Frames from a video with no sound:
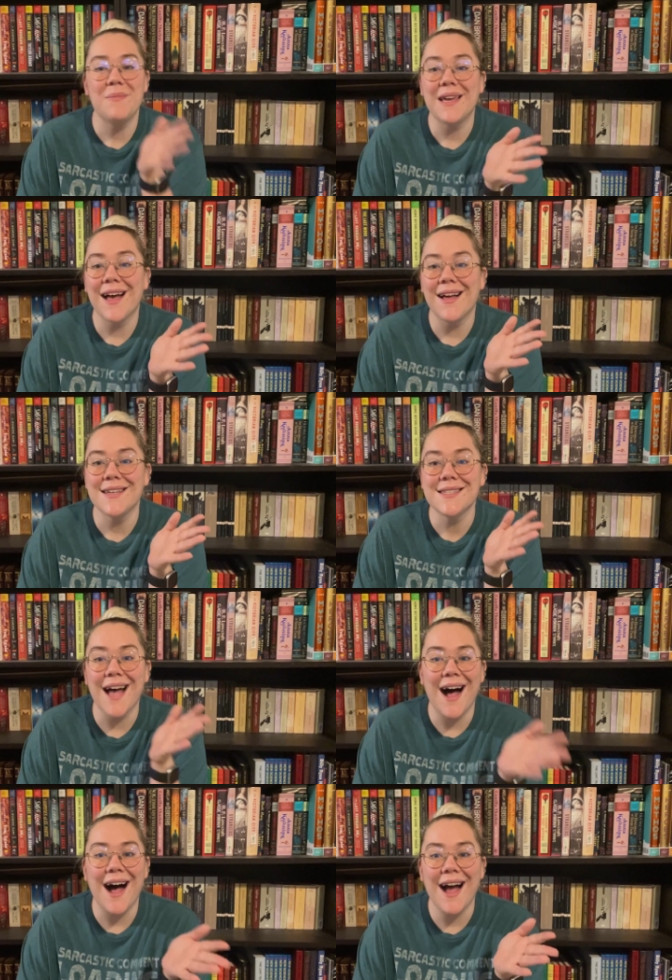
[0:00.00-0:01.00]
because
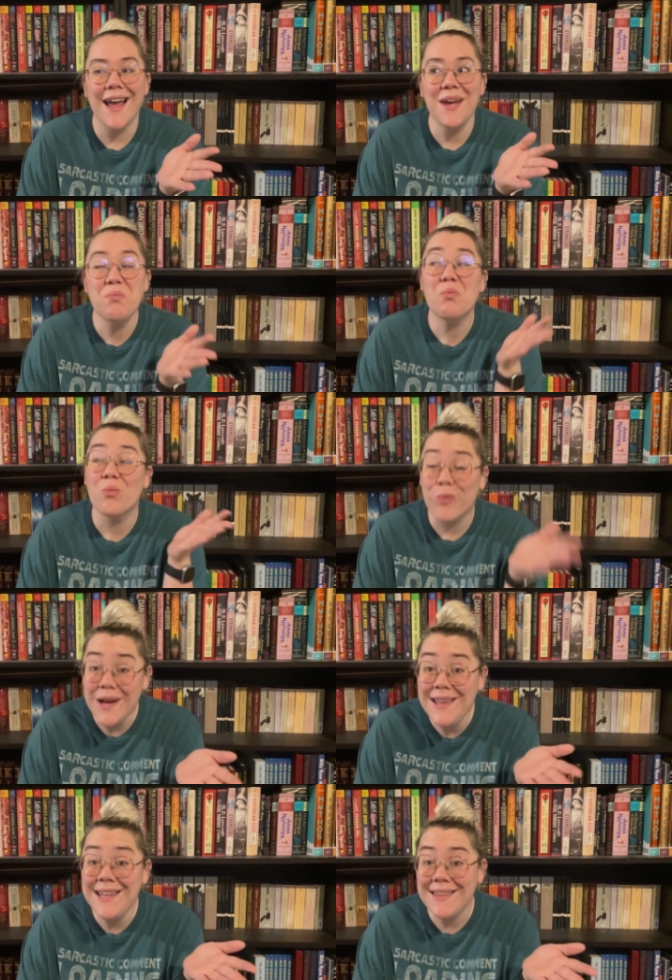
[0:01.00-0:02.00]
I
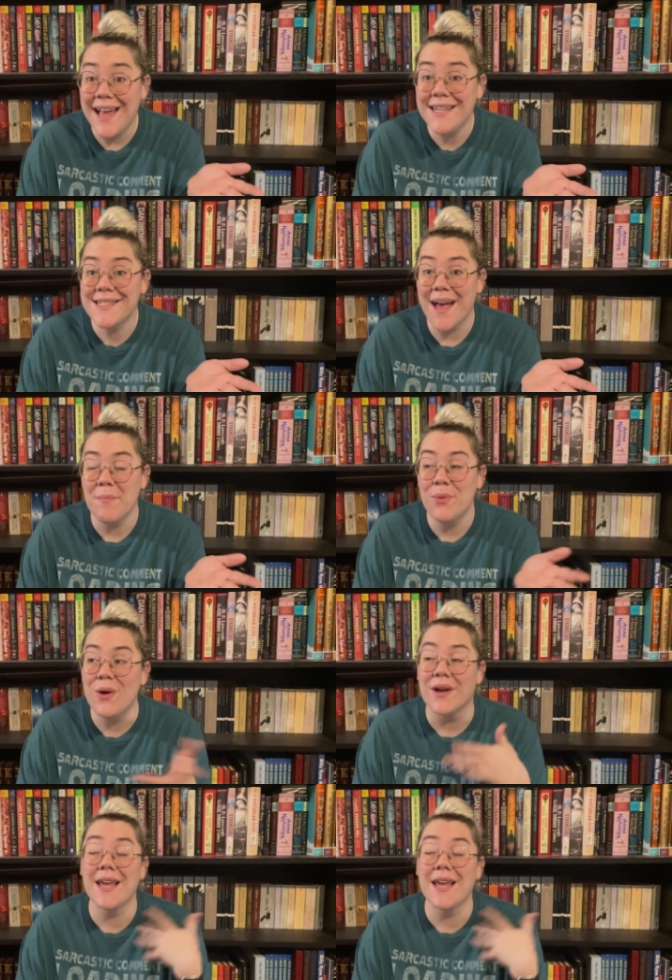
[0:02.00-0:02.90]
really liked that book